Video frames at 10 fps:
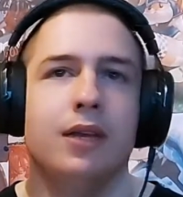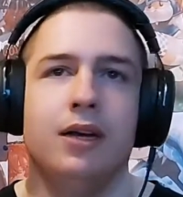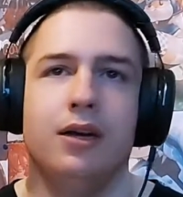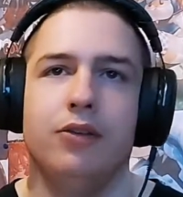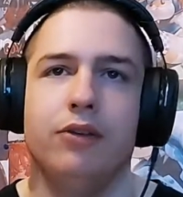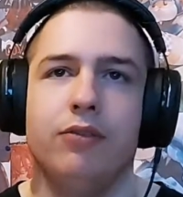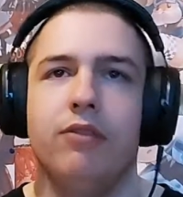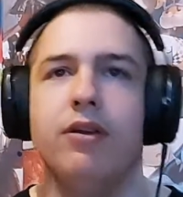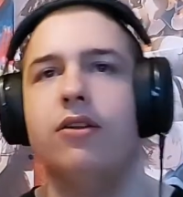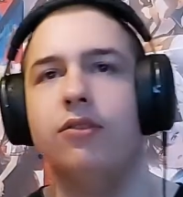You have so
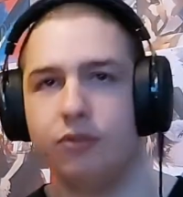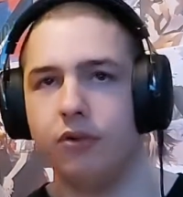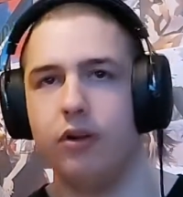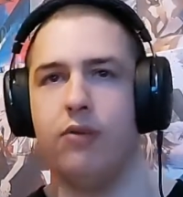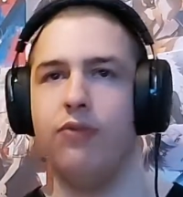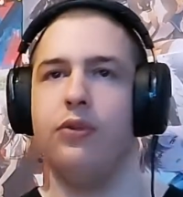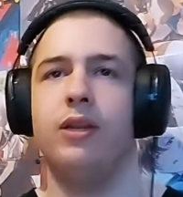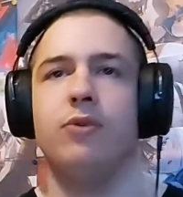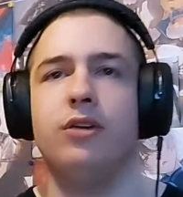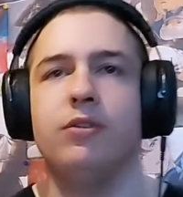many talents, you're loved, you
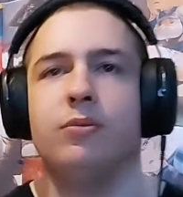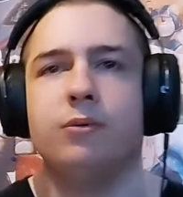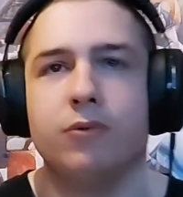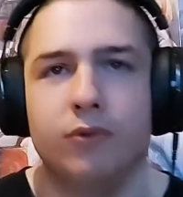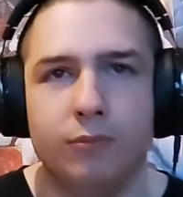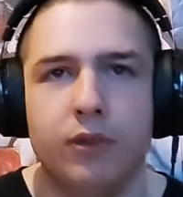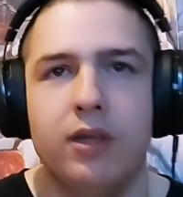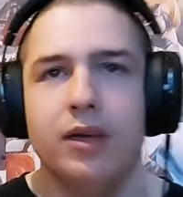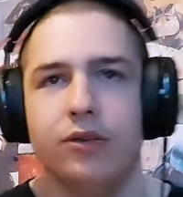can brighten up a room,